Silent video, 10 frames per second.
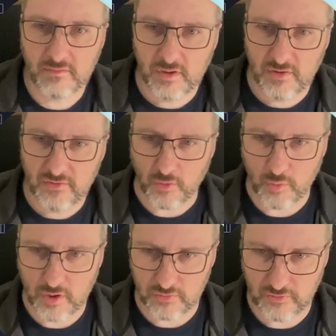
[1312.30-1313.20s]
so we
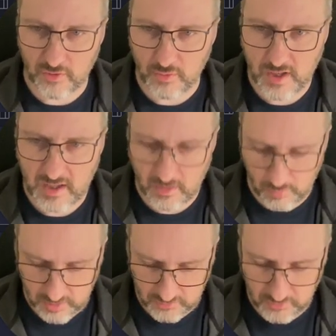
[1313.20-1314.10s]
could do here, we could
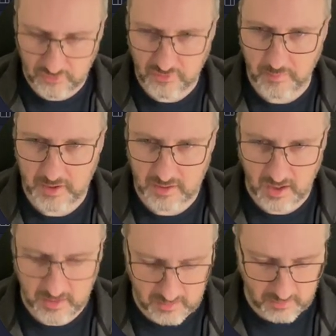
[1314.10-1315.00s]
do something
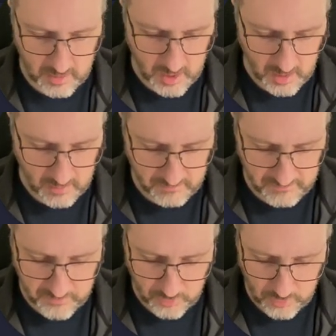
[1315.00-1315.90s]
like
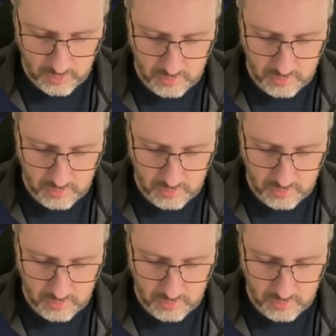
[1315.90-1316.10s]
for